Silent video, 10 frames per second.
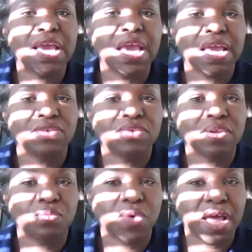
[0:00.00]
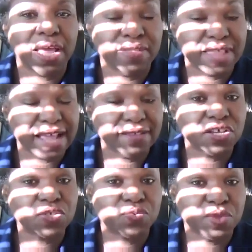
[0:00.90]
and that
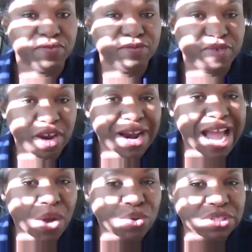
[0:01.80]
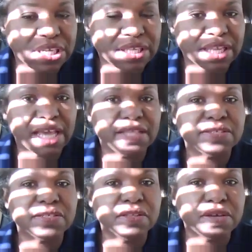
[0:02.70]
deals through the fair housing
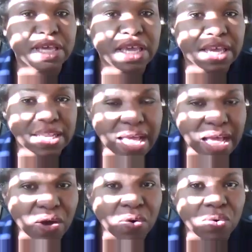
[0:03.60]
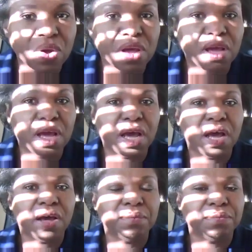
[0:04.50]
lens, looking at how
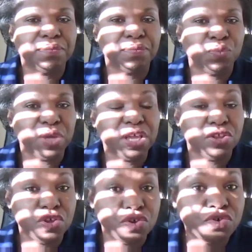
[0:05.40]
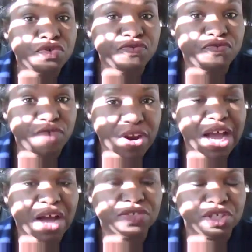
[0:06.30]
we can use fair
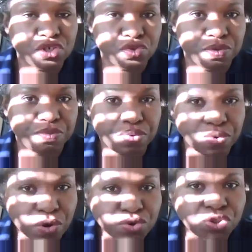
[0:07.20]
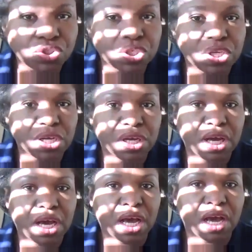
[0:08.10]
housing to approach
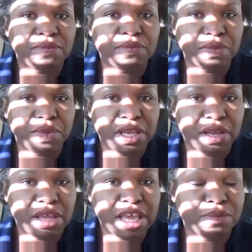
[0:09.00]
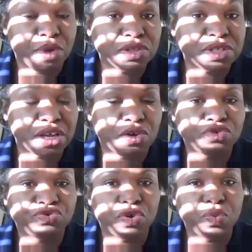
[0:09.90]
in a
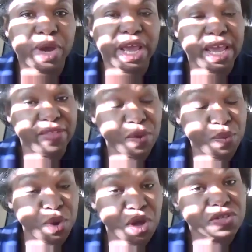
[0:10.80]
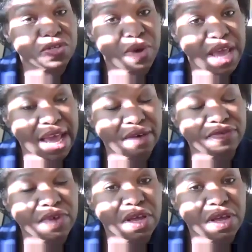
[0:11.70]
multicultural way. And then we also have